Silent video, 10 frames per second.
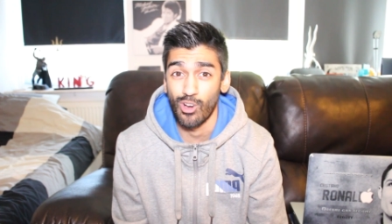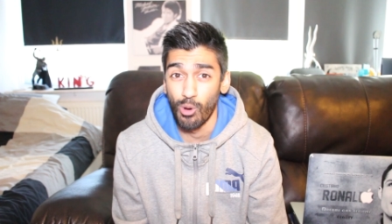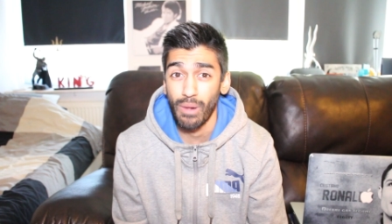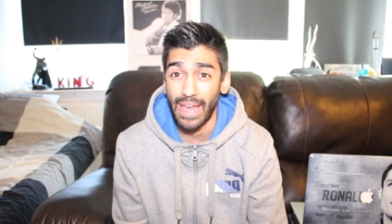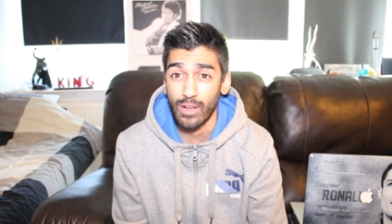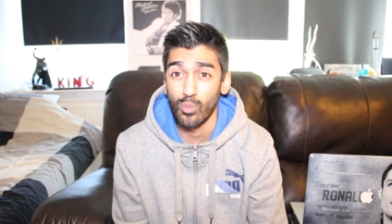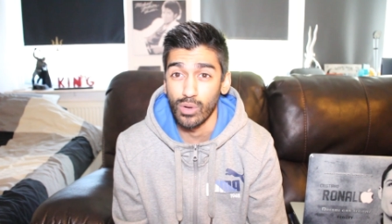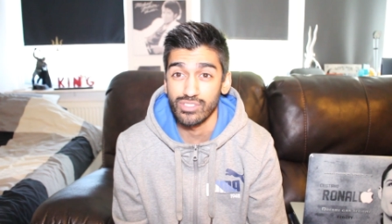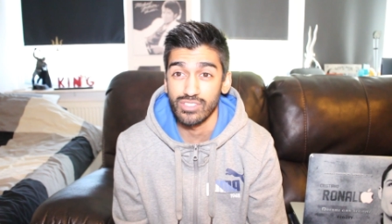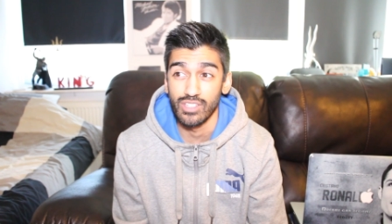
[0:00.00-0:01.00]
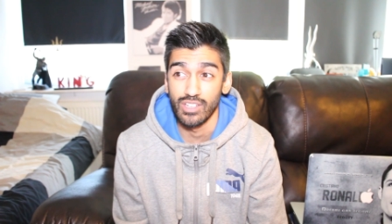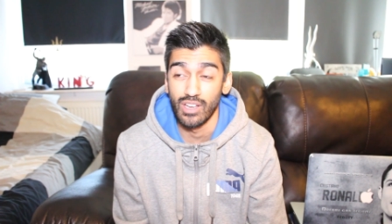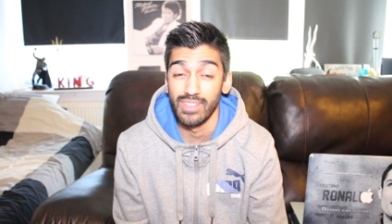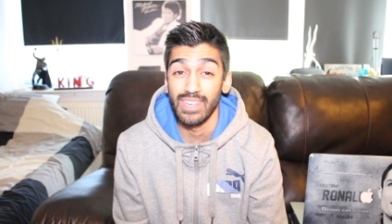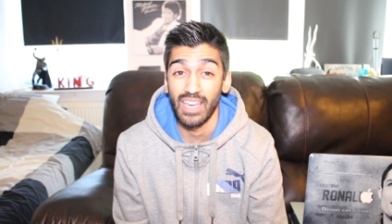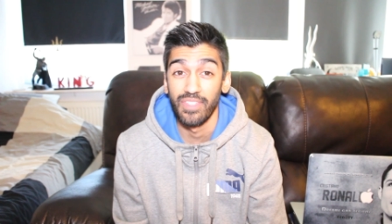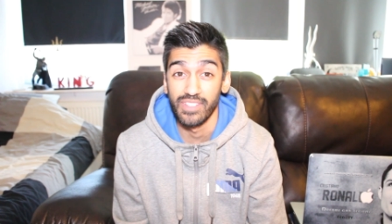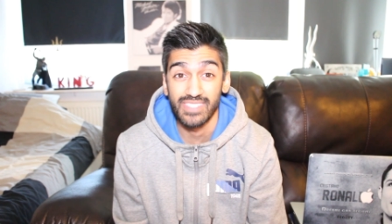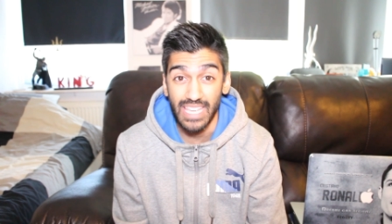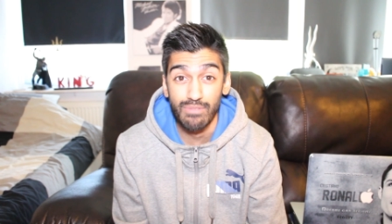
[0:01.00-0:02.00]
Oblak was uh, yeah
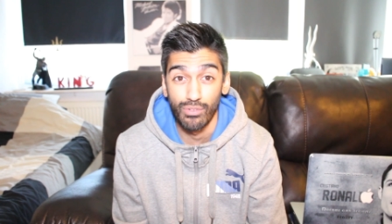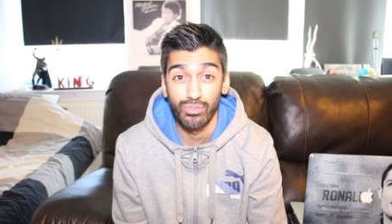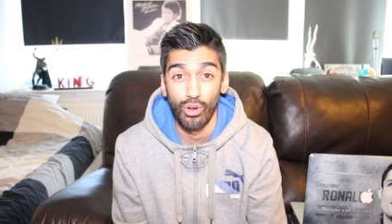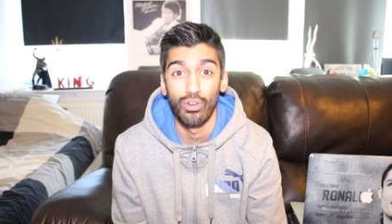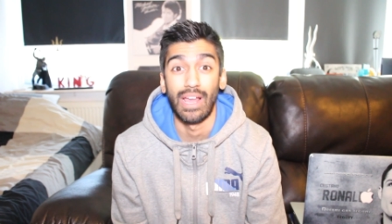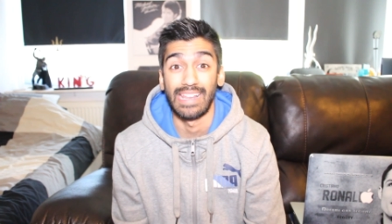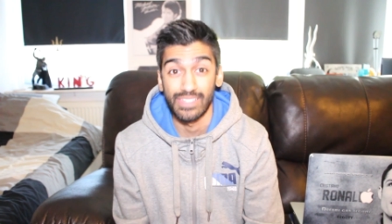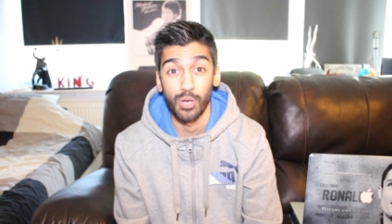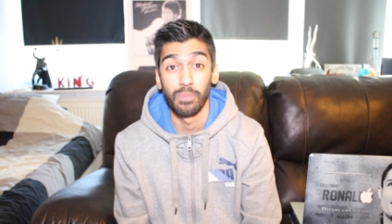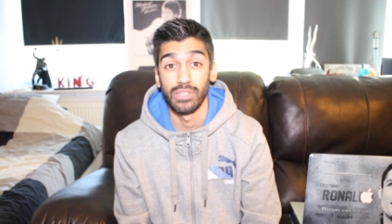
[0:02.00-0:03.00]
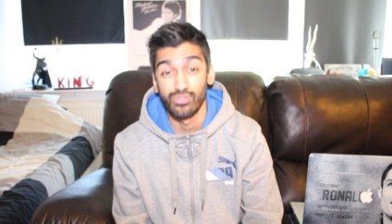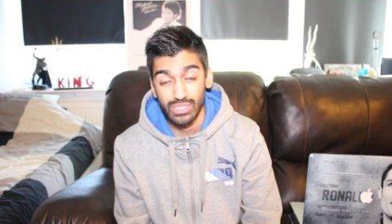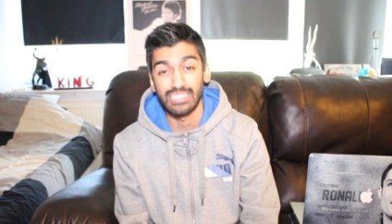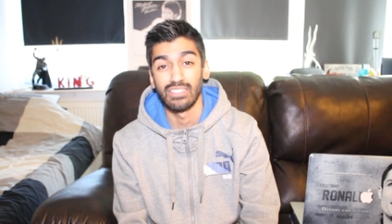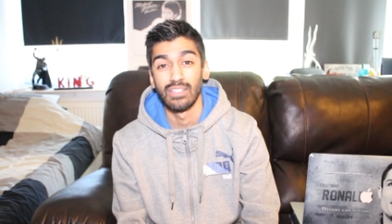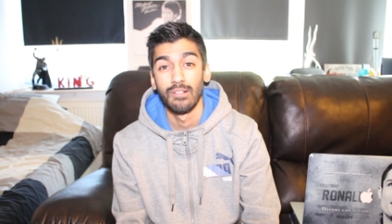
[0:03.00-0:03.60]
the same before Atletico Madrid